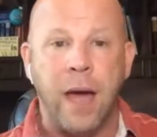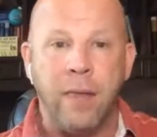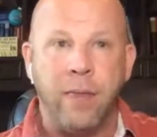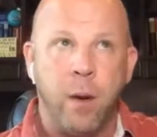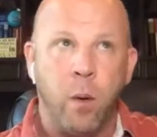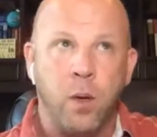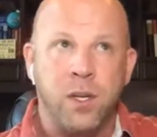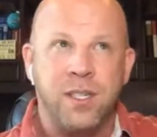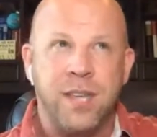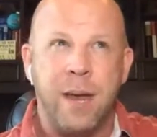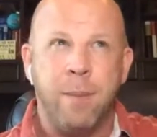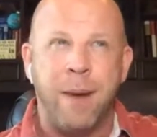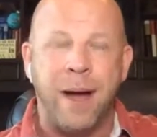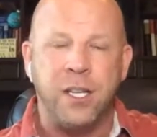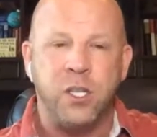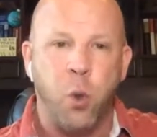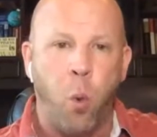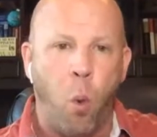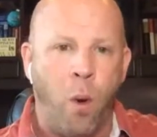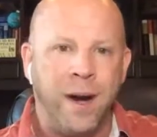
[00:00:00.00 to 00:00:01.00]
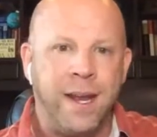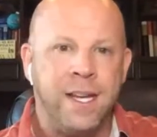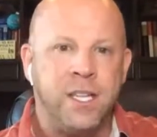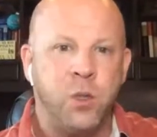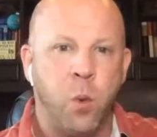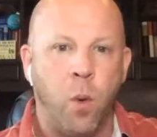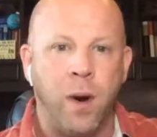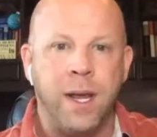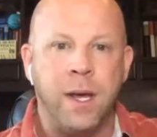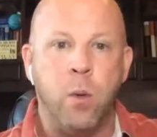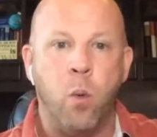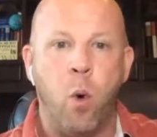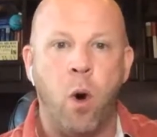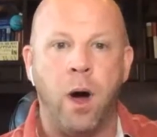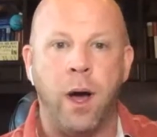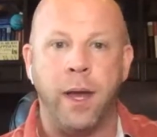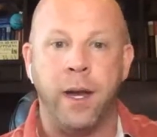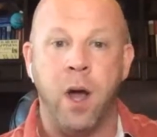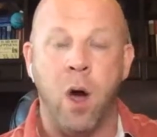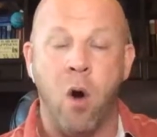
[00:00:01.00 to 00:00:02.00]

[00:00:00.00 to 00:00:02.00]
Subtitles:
were saying by 2021,